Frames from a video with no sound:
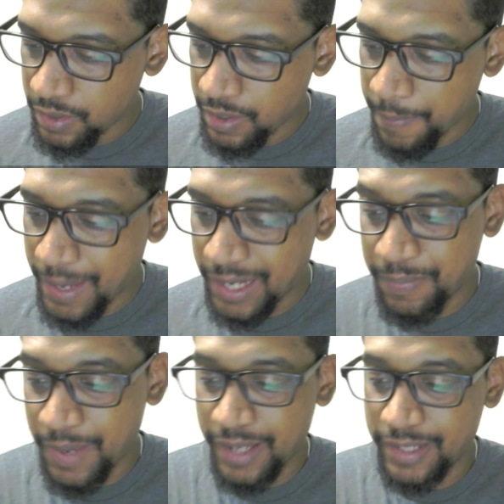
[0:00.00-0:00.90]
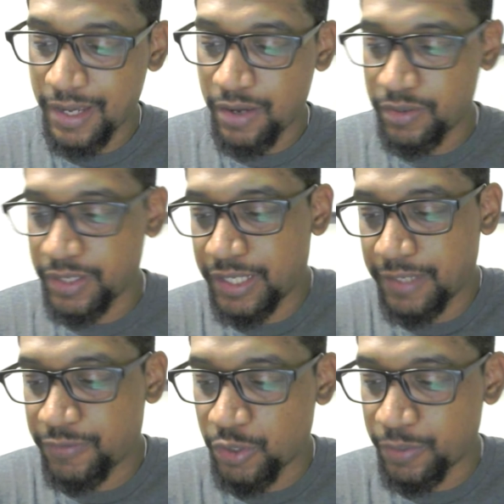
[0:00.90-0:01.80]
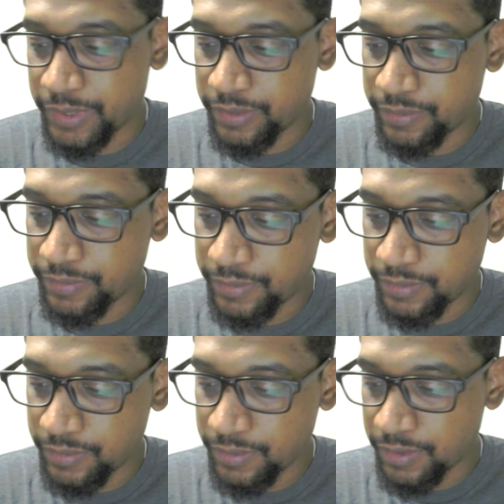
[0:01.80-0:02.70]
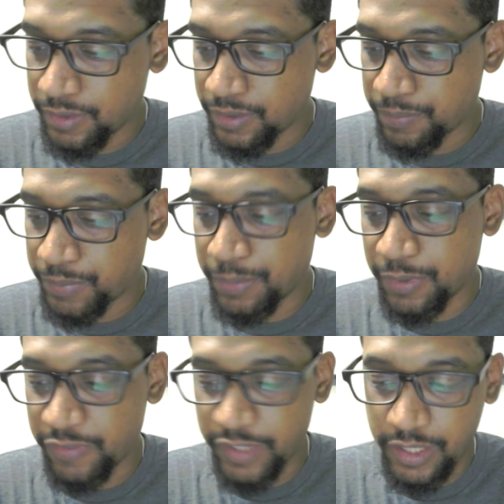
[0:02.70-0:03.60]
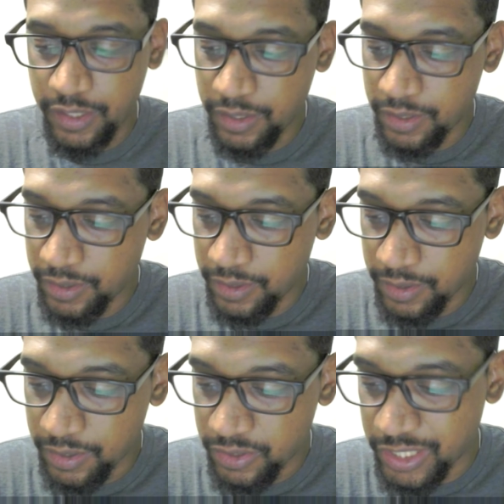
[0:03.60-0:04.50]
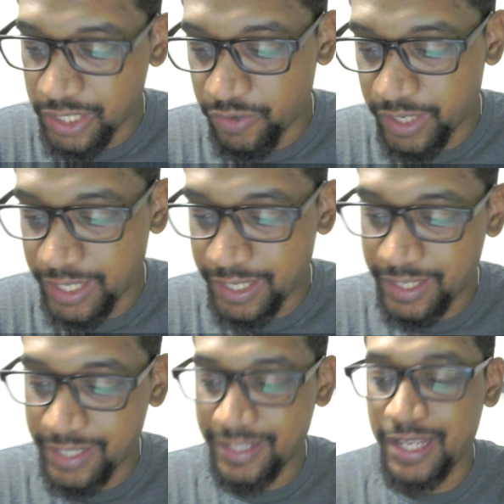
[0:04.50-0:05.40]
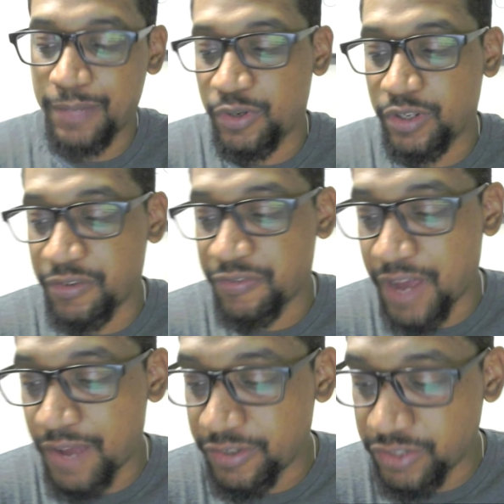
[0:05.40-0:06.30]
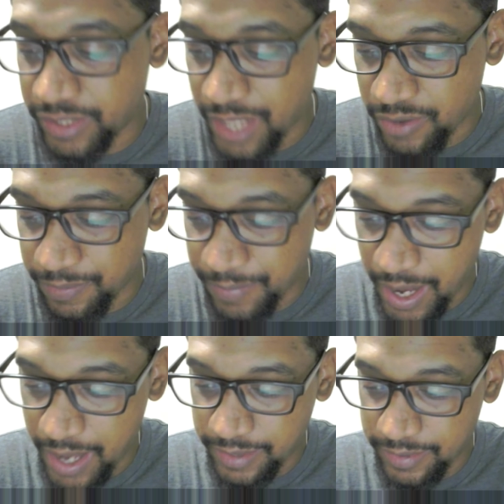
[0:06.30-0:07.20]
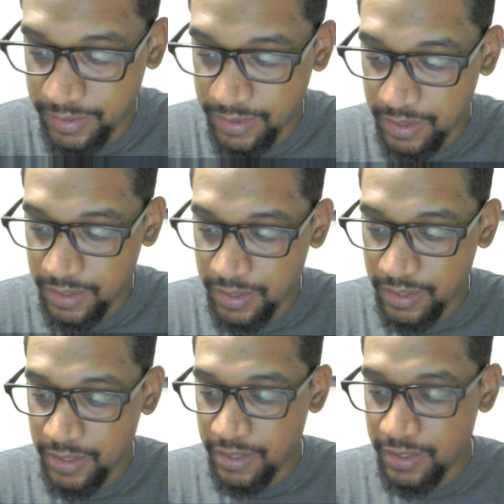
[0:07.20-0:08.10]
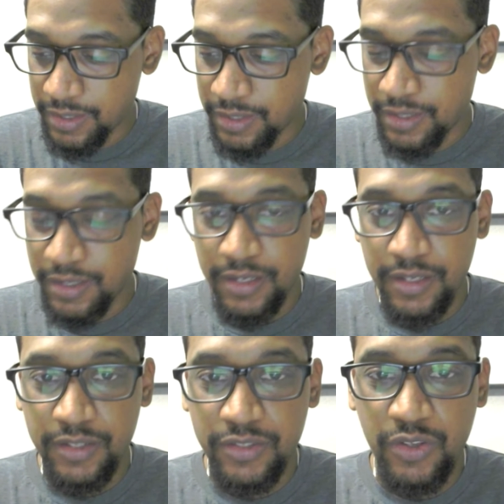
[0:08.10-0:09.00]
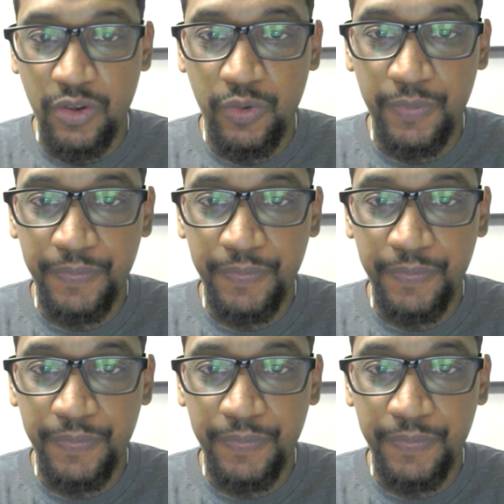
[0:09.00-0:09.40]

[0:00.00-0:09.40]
Manny Pacquiao and Keith Thurman PPV generated in the neighborhood of 500,000 buys. So